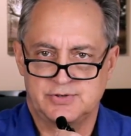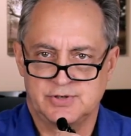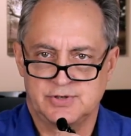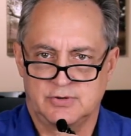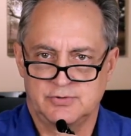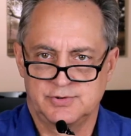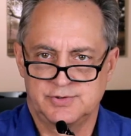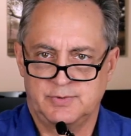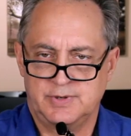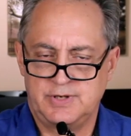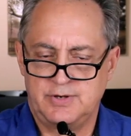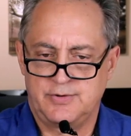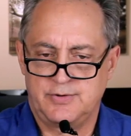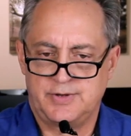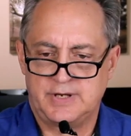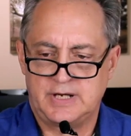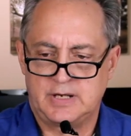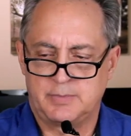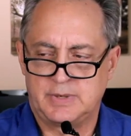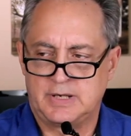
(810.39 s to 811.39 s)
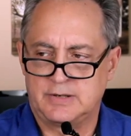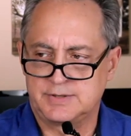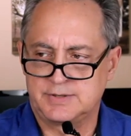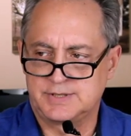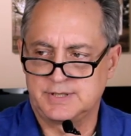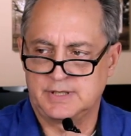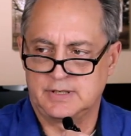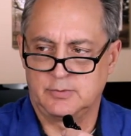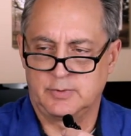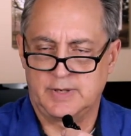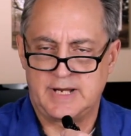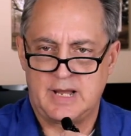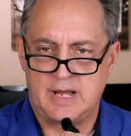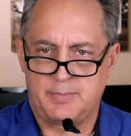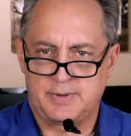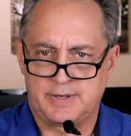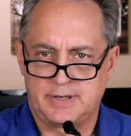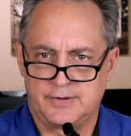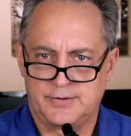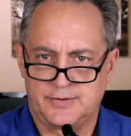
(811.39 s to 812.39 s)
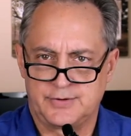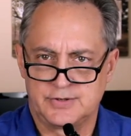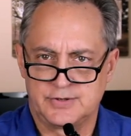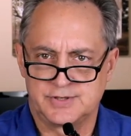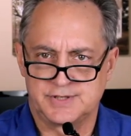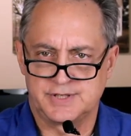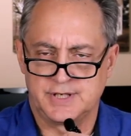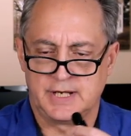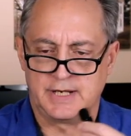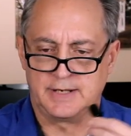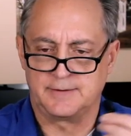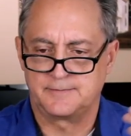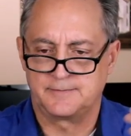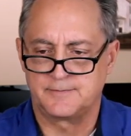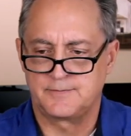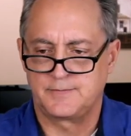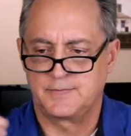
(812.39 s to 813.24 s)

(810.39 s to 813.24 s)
Jones, what do you think about uh, what happened on Thursday?